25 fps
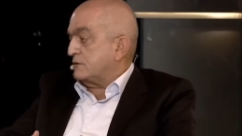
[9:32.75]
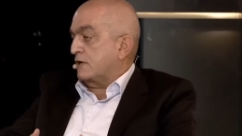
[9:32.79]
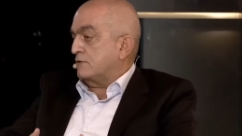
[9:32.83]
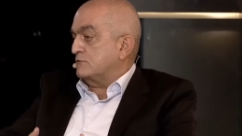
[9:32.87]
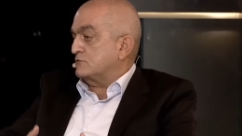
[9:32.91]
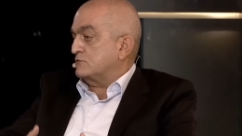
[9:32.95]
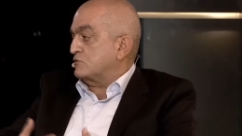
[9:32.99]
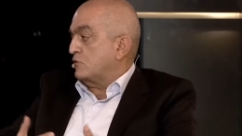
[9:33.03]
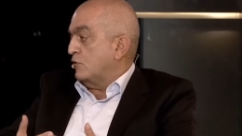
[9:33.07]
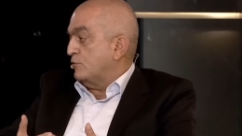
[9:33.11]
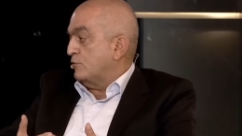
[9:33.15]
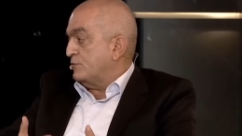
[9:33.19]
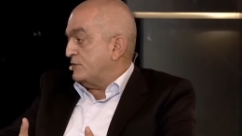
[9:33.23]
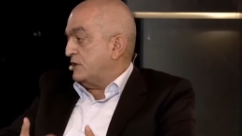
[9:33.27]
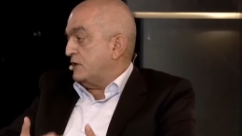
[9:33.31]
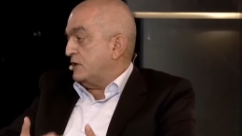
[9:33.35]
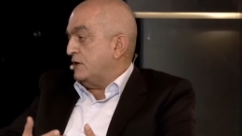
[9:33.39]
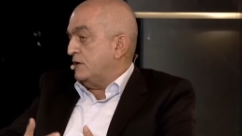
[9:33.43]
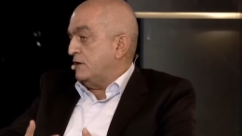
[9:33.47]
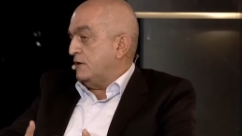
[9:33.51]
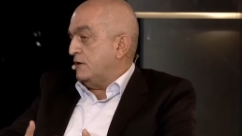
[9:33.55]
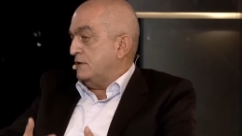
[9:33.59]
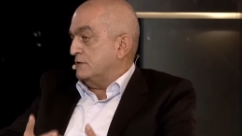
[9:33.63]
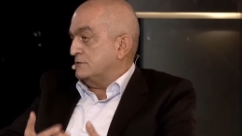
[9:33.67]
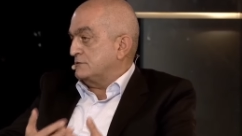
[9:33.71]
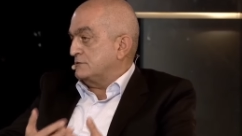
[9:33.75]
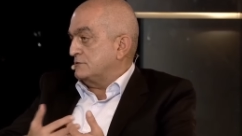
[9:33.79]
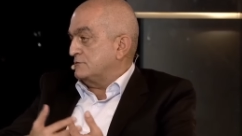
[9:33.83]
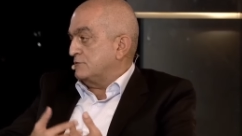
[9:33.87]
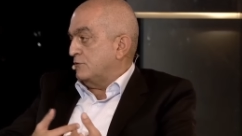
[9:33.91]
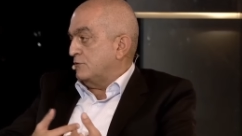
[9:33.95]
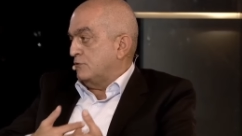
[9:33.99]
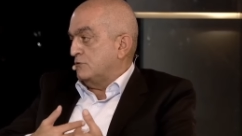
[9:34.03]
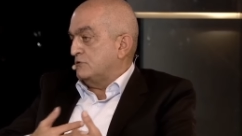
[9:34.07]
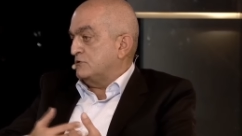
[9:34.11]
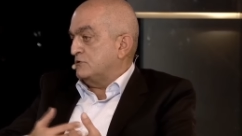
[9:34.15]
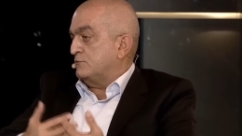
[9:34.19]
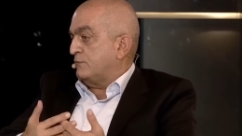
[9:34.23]
Now, scope 3 is
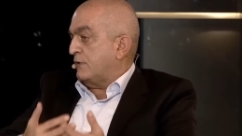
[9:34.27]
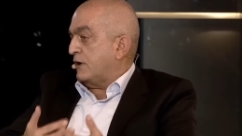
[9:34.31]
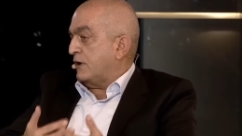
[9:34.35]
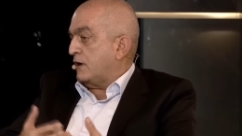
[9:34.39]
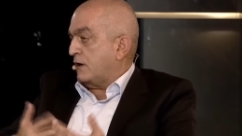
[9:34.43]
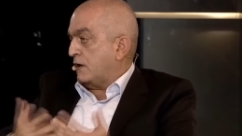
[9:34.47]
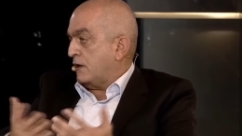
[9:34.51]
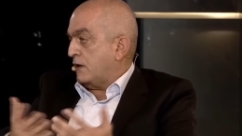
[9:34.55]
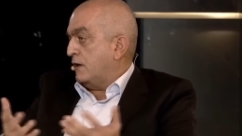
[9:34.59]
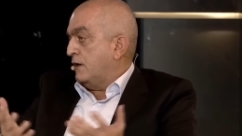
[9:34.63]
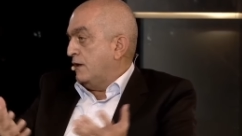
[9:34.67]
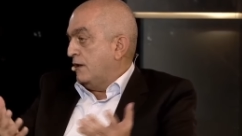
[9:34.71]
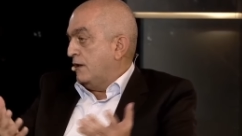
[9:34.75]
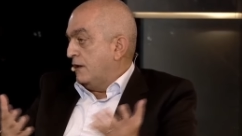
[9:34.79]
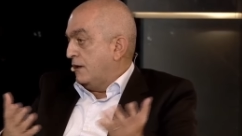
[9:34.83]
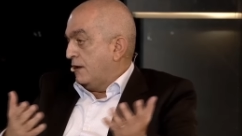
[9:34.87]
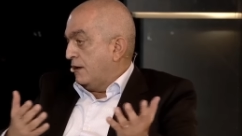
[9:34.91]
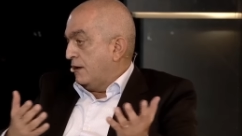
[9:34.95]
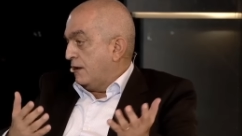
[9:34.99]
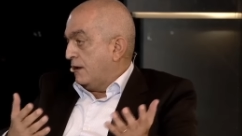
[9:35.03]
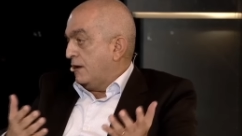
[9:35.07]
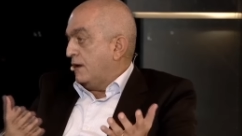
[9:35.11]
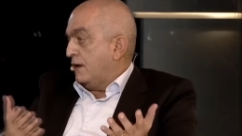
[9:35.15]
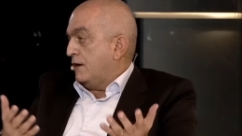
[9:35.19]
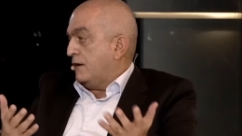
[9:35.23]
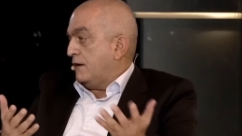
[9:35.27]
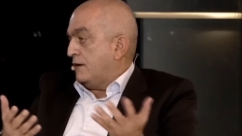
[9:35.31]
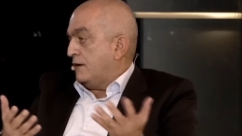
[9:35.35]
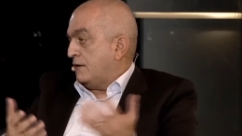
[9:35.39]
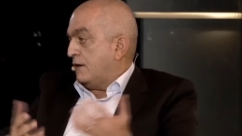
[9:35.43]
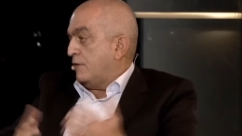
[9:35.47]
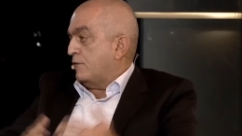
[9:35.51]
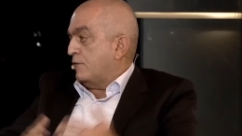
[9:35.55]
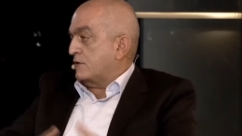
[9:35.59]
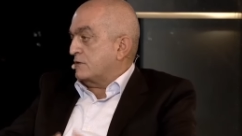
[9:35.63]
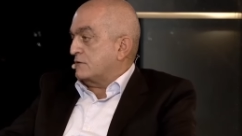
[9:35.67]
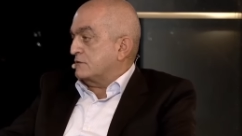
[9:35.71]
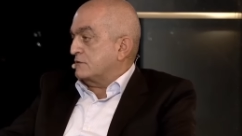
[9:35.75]
owned by
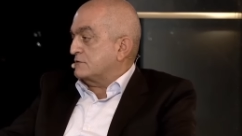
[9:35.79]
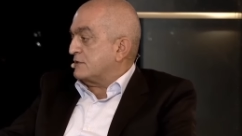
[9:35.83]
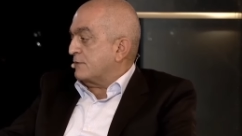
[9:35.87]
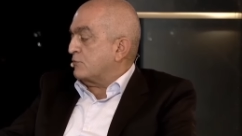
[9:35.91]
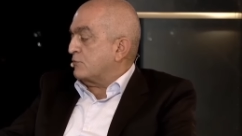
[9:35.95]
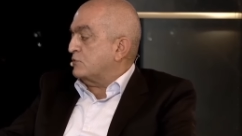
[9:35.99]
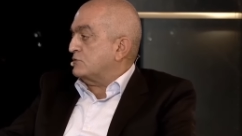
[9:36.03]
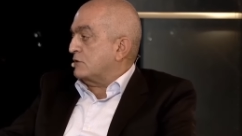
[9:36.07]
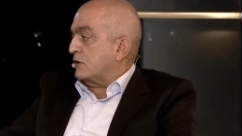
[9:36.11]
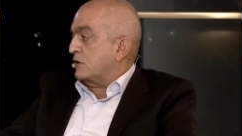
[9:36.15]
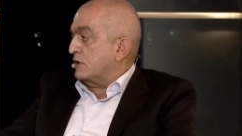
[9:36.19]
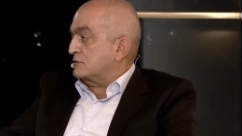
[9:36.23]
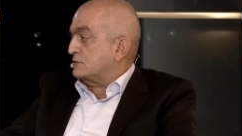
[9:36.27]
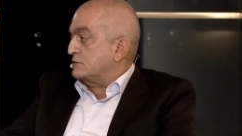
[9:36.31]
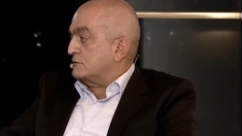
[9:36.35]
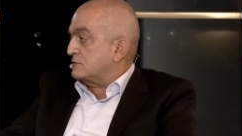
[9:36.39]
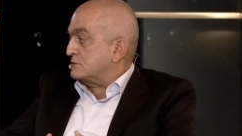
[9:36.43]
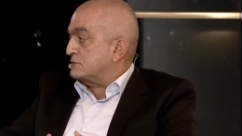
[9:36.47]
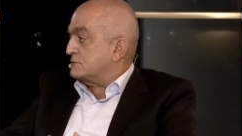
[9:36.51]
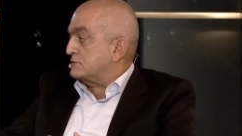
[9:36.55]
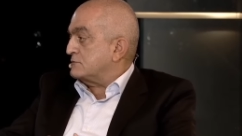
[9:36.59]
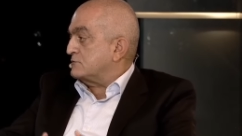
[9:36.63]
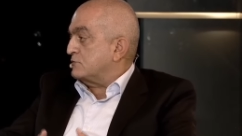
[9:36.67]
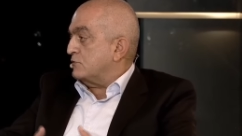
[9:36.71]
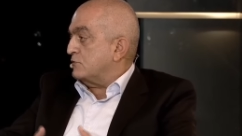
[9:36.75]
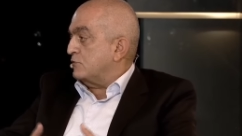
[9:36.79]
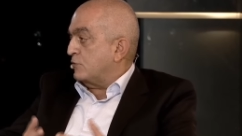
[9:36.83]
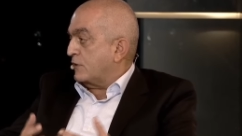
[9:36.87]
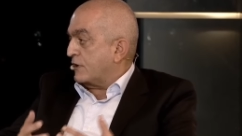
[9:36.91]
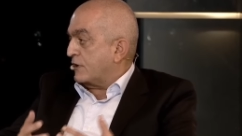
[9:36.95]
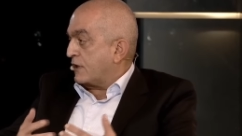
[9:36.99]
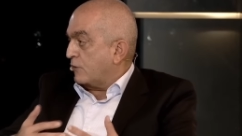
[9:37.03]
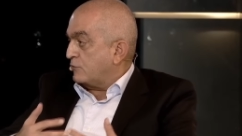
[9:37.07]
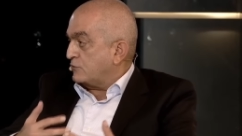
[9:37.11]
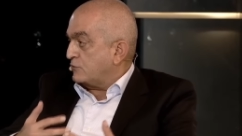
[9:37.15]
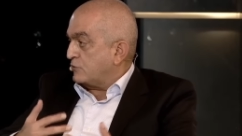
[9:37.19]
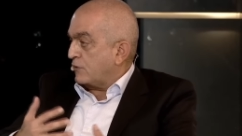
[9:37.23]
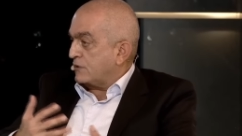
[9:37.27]
our subcontractors, so we
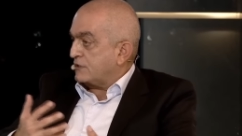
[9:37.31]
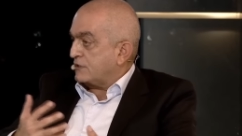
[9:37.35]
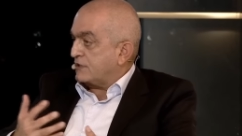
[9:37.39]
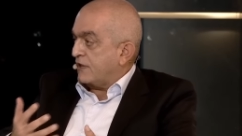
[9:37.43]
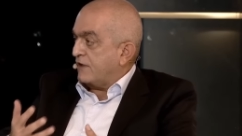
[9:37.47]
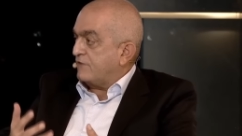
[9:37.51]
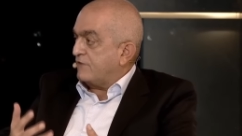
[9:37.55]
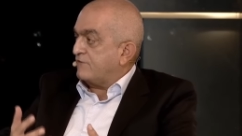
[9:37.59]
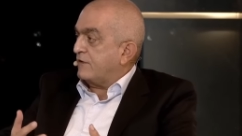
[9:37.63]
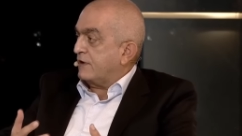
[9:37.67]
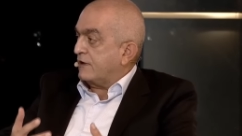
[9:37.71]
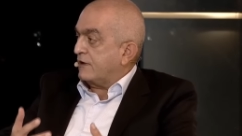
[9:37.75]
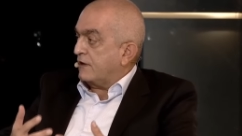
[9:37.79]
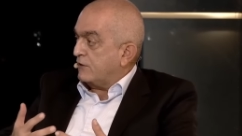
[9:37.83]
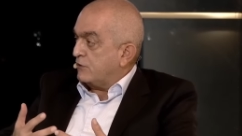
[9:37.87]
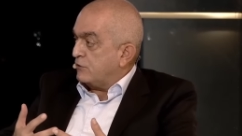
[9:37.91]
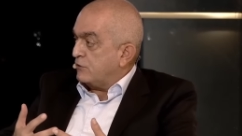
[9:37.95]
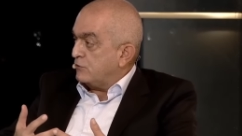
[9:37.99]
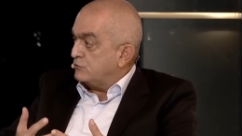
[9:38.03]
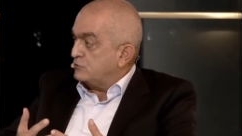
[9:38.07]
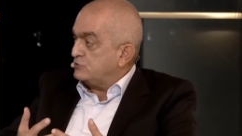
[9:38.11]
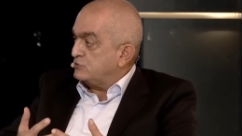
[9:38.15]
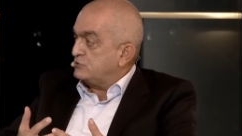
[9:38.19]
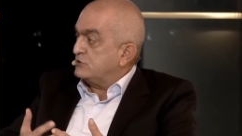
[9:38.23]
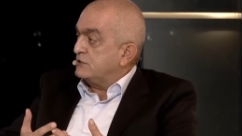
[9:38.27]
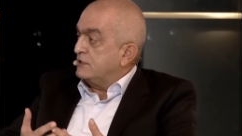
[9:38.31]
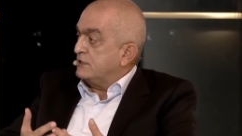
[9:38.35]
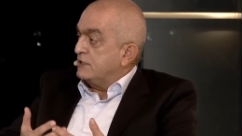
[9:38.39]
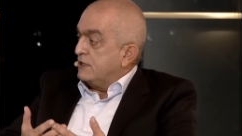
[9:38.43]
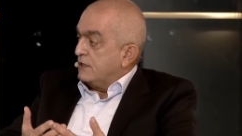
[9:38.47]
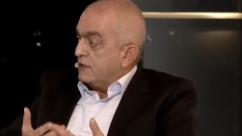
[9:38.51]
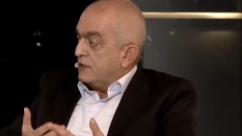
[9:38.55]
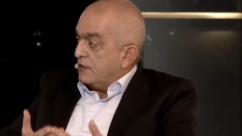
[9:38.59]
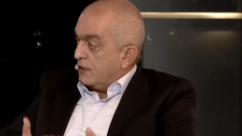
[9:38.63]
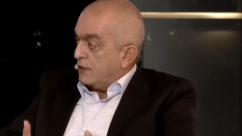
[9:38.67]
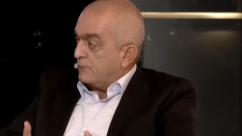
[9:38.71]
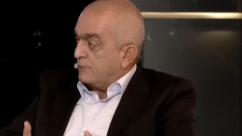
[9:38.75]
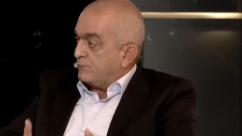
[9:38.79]
do not have a huge
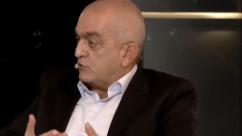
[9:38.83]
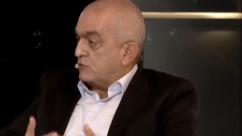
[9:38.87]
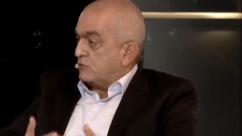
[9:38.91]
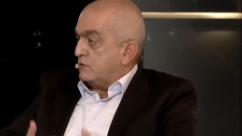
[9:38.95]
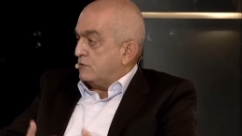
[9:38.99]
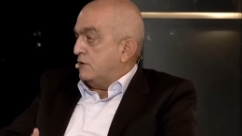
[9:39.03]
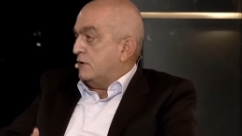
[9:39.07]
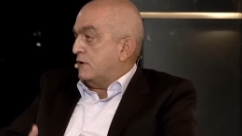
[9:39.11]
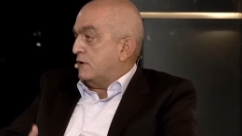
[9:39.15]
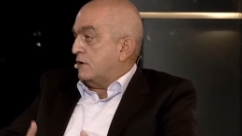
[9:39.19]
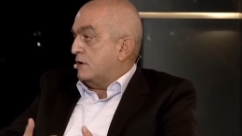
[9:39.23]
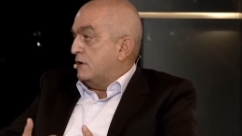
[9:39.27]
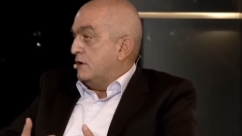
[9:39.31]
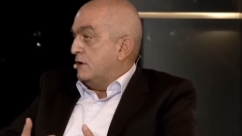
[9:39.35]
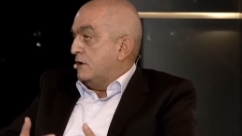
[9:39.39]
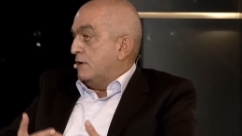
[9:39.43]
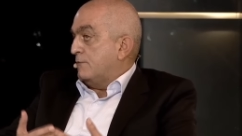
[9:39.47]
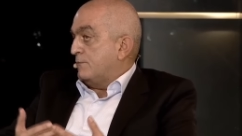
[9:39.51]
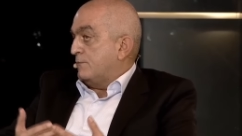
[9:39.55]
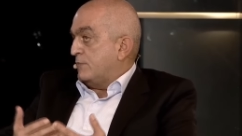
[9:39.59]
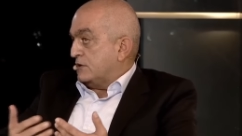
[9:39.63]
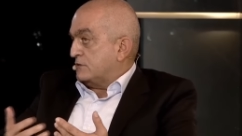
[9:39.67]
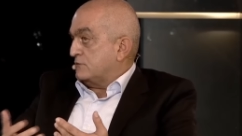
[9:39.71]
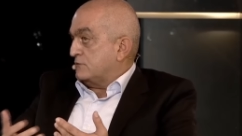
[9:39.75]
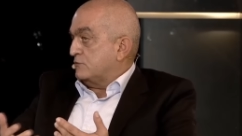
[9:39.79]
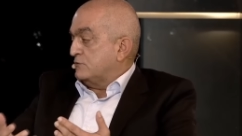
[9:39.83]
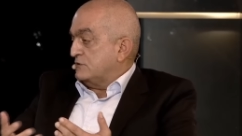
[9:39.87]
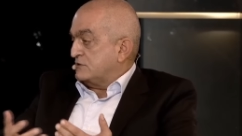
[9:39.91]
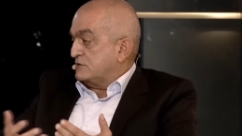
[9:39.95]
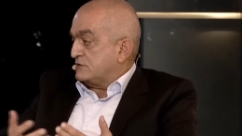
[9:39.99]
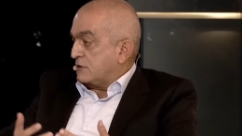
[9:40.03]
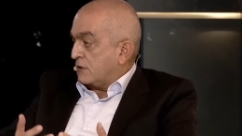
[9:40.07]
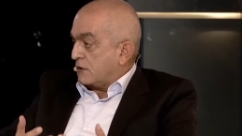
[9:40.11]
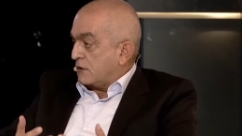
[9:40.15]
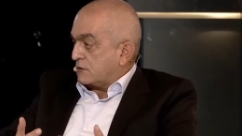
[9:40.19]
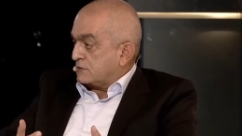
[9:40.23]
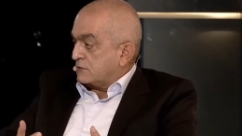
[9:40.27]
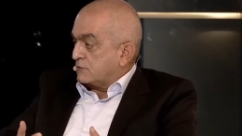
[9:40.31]
input there, but we
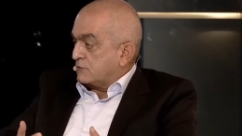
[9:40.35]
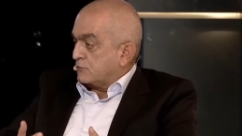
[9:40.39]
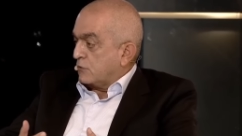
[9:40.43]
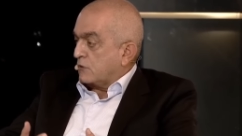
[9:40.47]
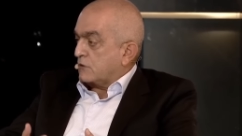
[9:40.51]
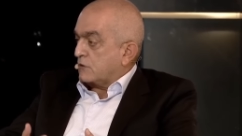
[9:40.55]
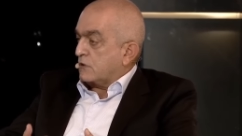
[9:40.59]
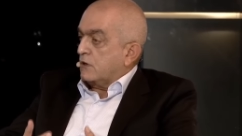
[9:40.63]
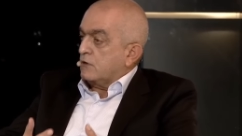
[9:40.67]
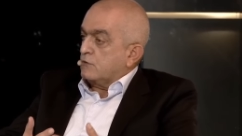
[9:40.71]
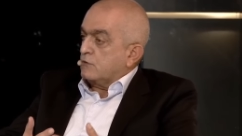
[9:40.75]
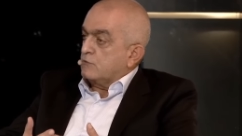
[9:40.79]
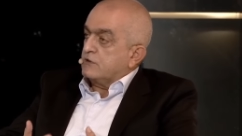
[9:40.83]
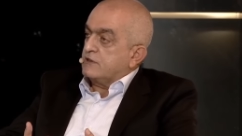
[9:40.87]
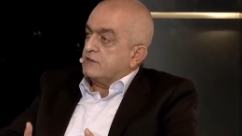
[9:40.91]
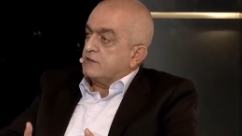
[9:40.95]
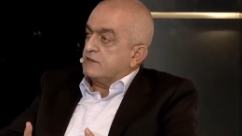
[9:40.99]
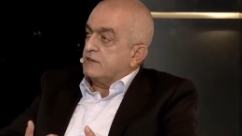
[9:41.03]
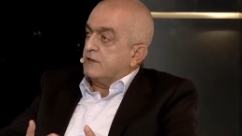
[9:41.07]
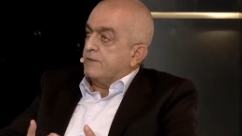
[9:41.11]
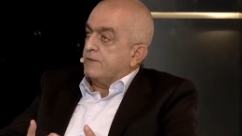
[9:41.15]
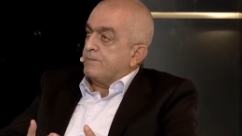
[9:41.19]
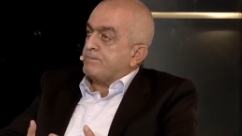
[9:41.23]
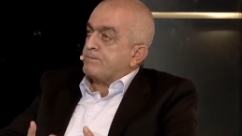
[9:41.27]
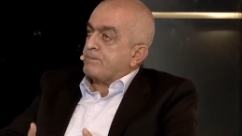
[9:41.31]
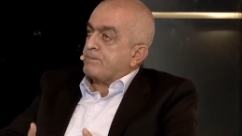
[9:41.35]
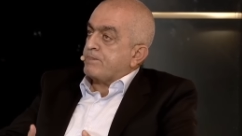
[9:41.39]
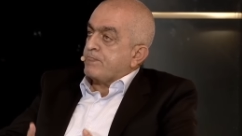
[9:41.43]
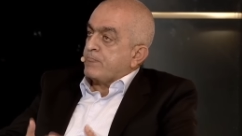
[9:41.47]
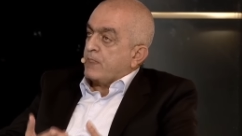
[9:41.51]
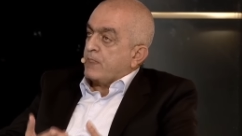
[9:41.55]
started working with them.